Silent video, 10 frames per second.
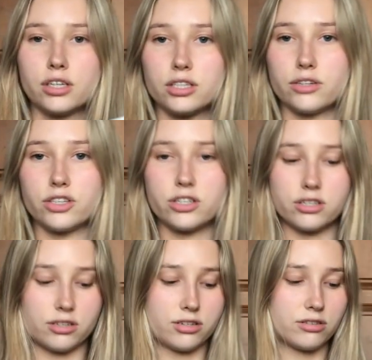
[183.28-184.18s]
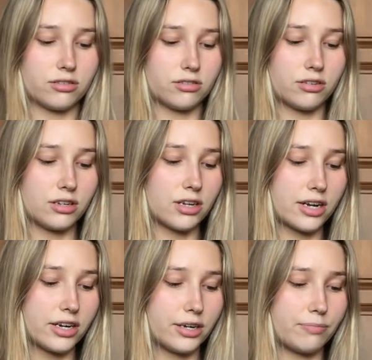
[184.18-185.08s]
so it's just like
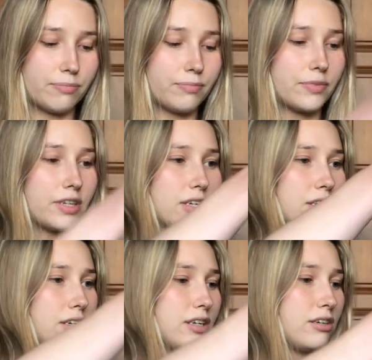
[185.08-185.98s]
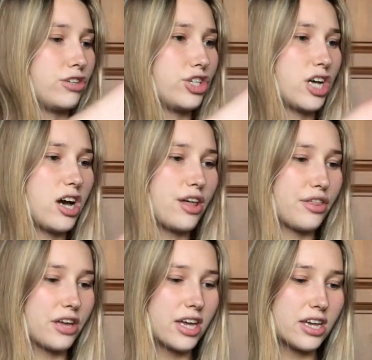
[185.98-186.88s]
a, a shirt
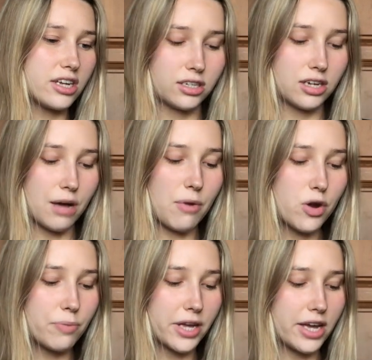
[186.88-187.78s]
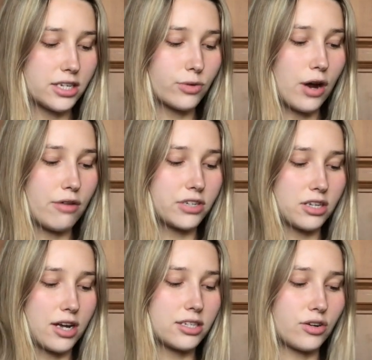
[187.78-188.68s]
thingy. I'm hoping it is quite
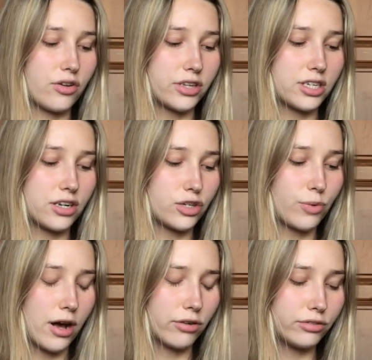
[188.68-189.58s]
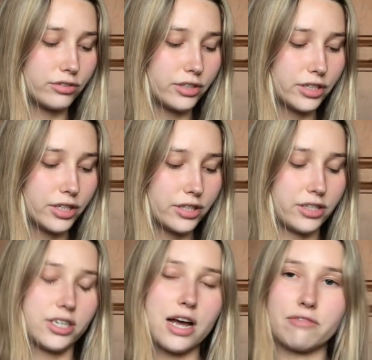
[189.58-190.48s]
oversized. I've got this in a 12. They
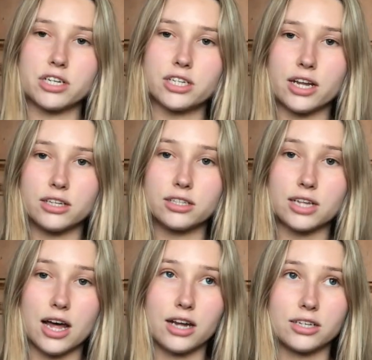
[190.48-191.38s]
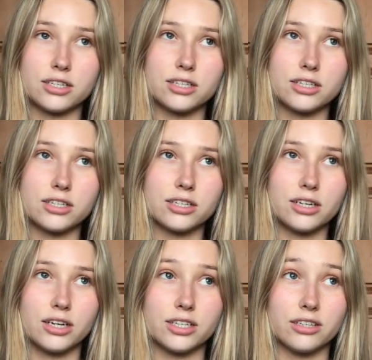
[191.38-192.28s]
didn't have any 10s and
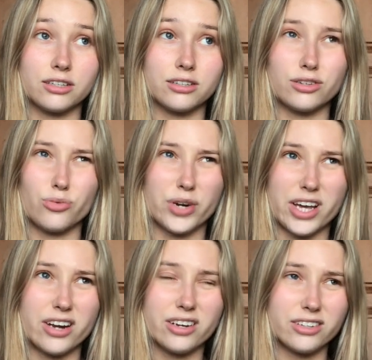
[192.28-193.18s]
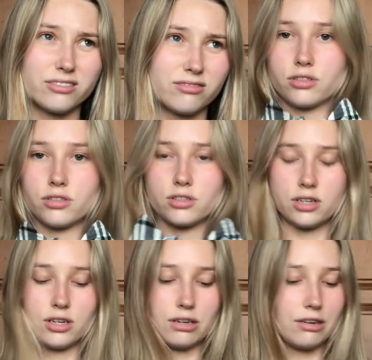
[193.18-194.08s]
I didn't not want to get it.
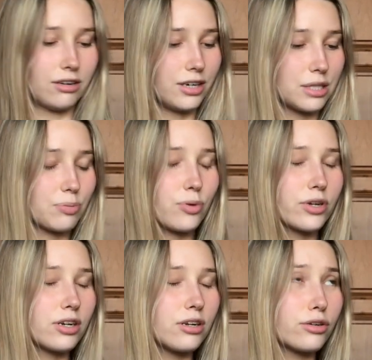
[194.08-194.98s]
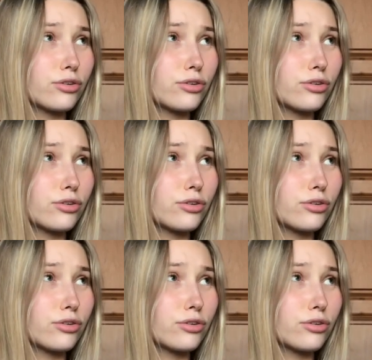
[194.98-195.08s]
Oh, it's probably gonna look